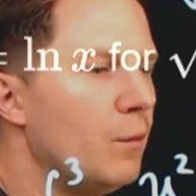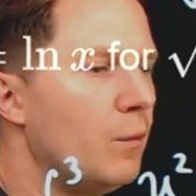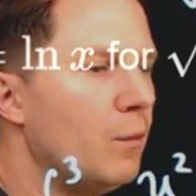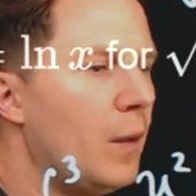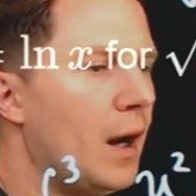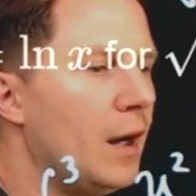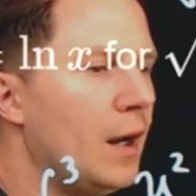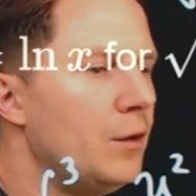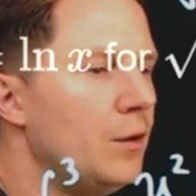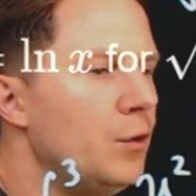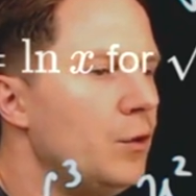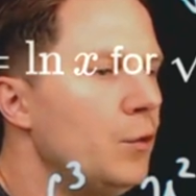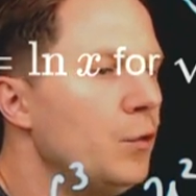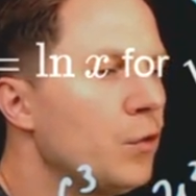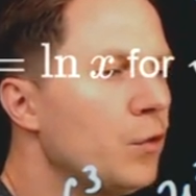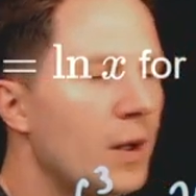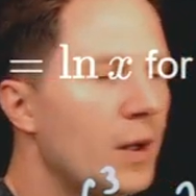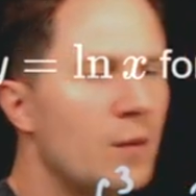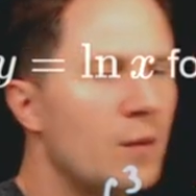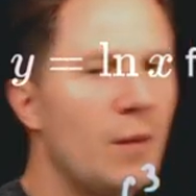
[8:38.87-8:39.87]
by u
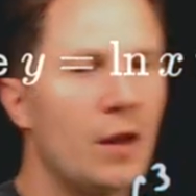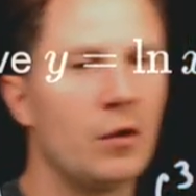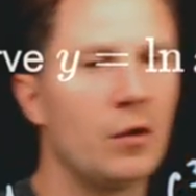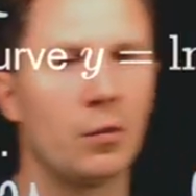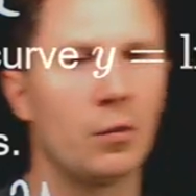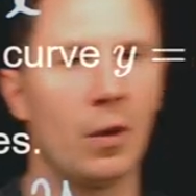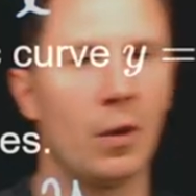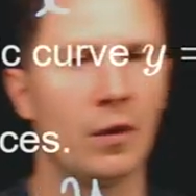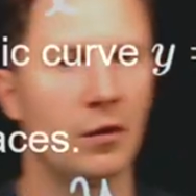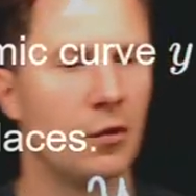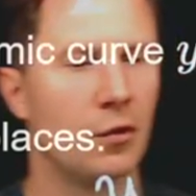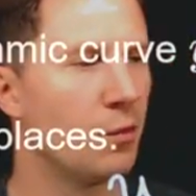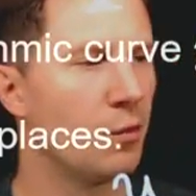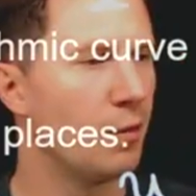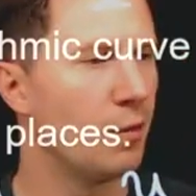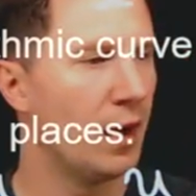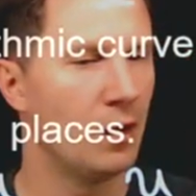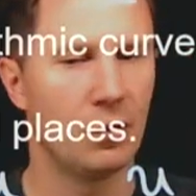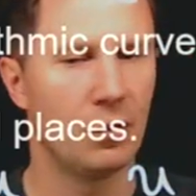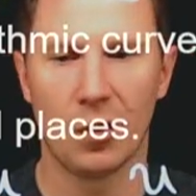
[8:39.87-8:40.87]
squared minus 1 term
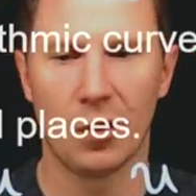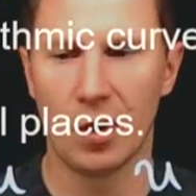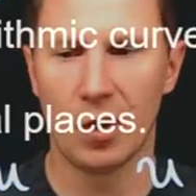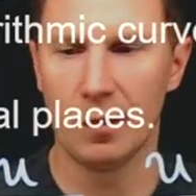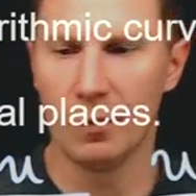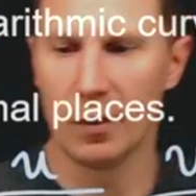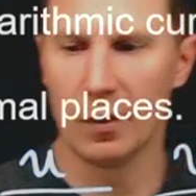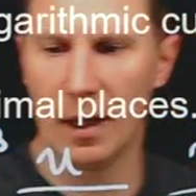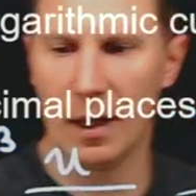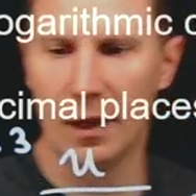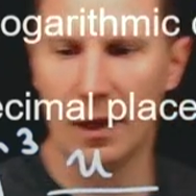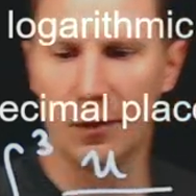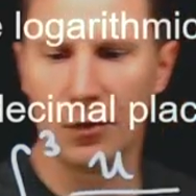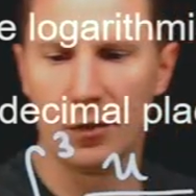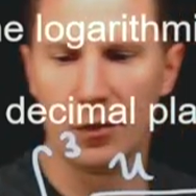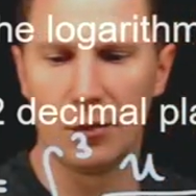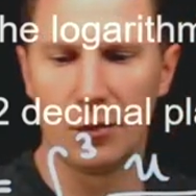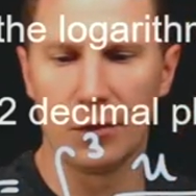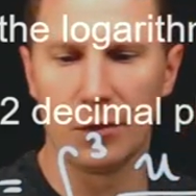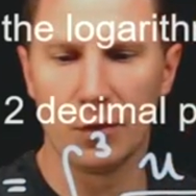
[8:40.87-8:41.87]
by term and
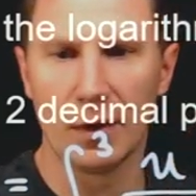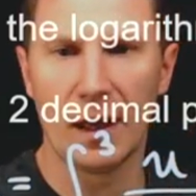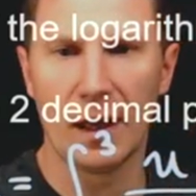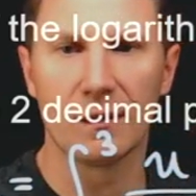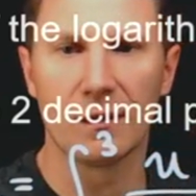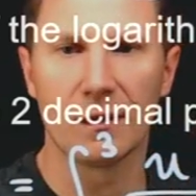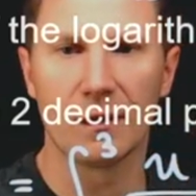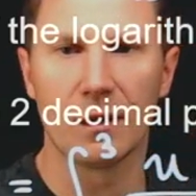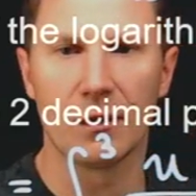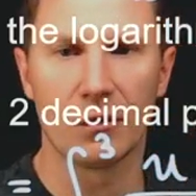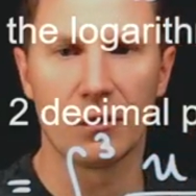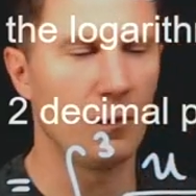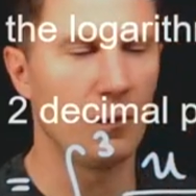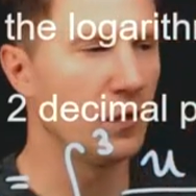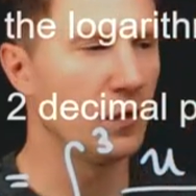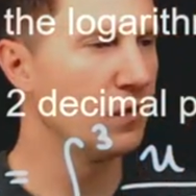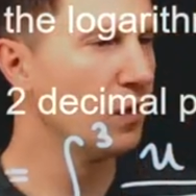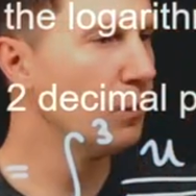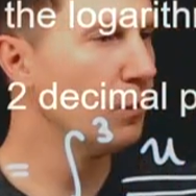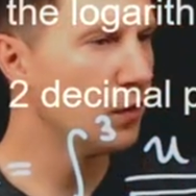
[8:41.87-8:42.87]
to get a
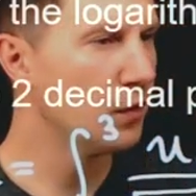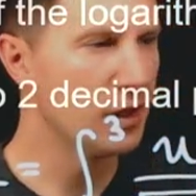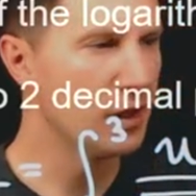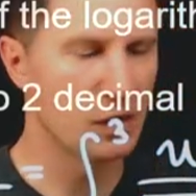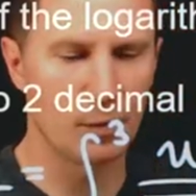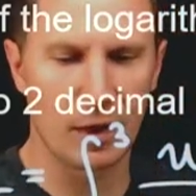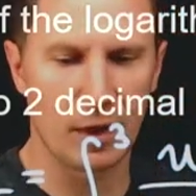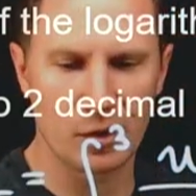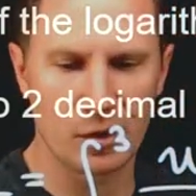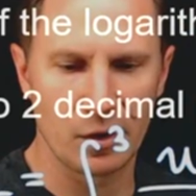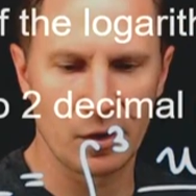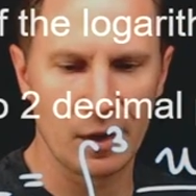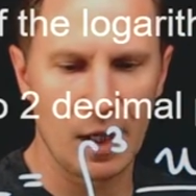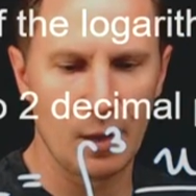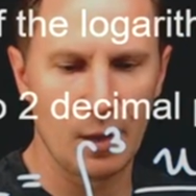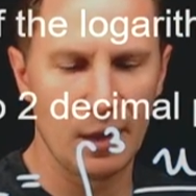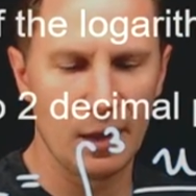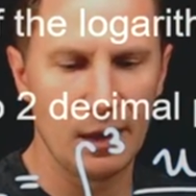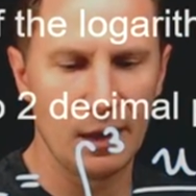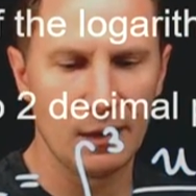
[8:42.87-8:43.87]
somewhat simpler expression,
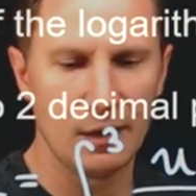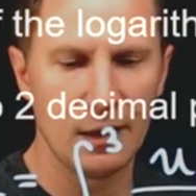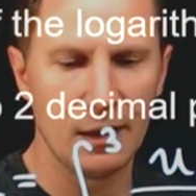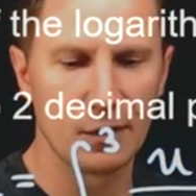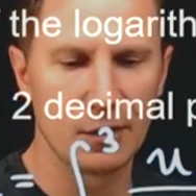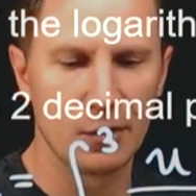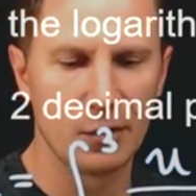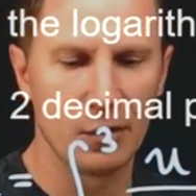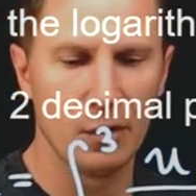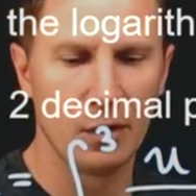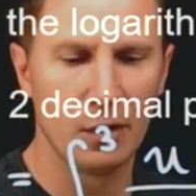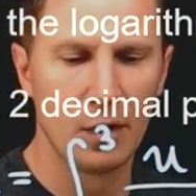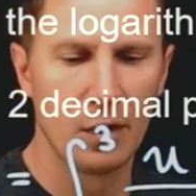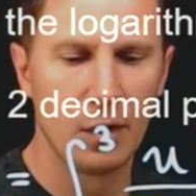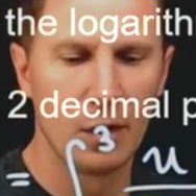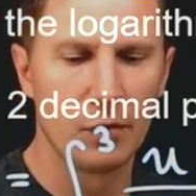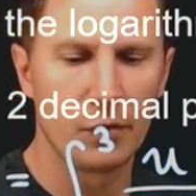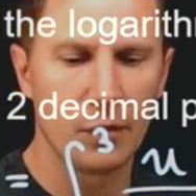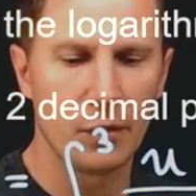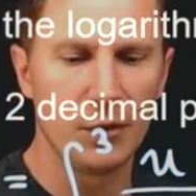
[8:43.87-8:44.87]
namely the integral
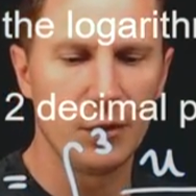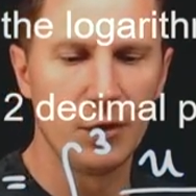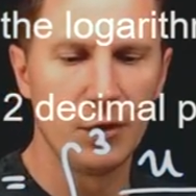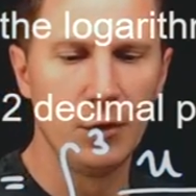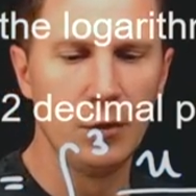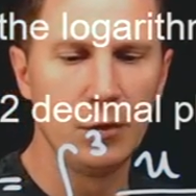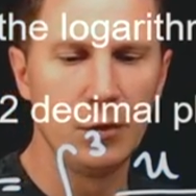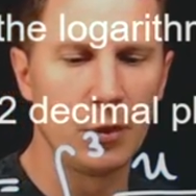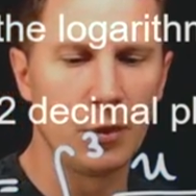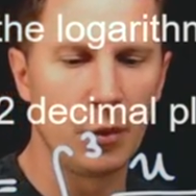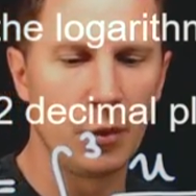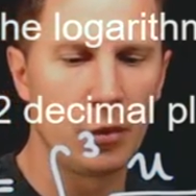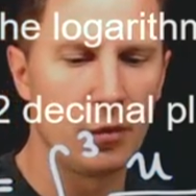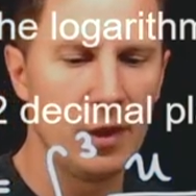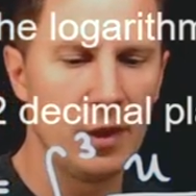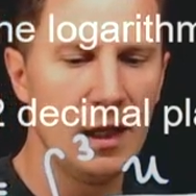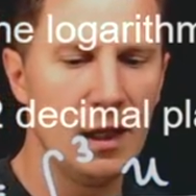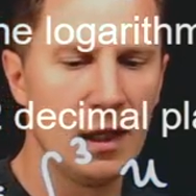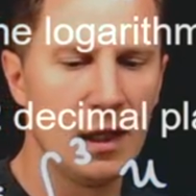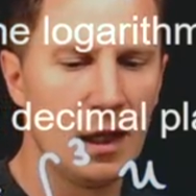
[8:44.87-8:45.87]
from 2 to
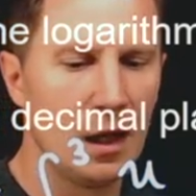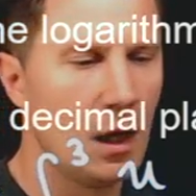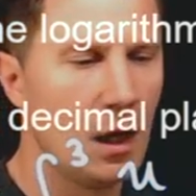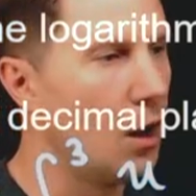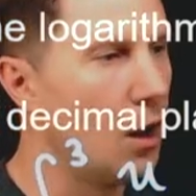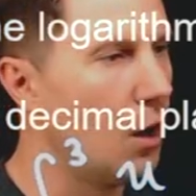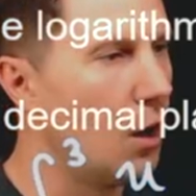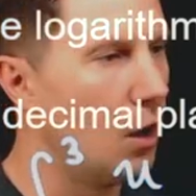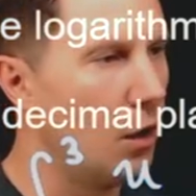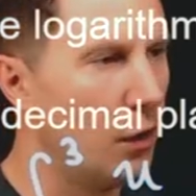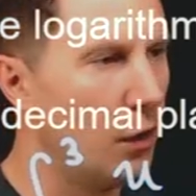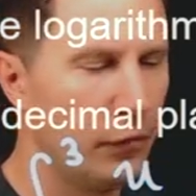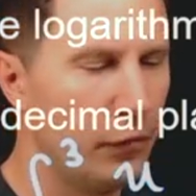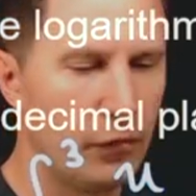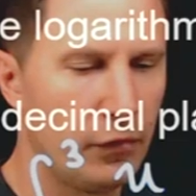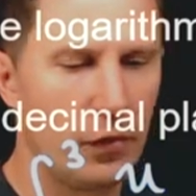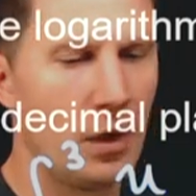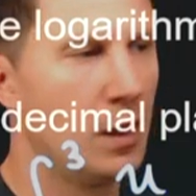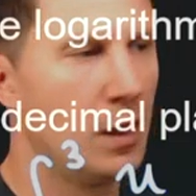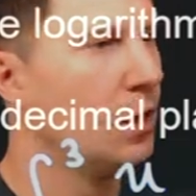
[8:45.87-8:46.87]
3 of
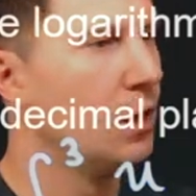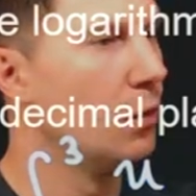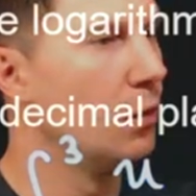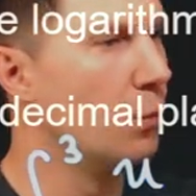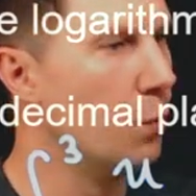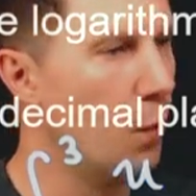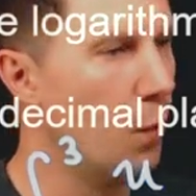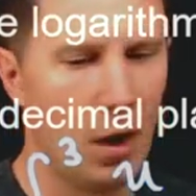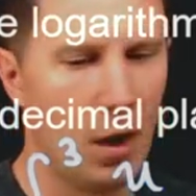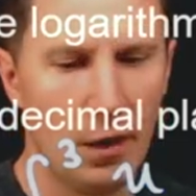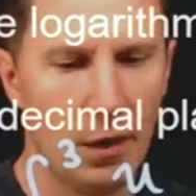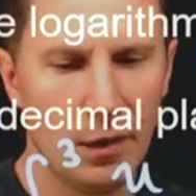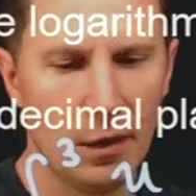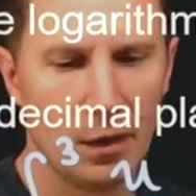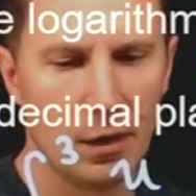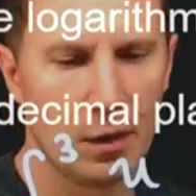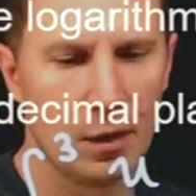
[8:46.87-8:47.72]
1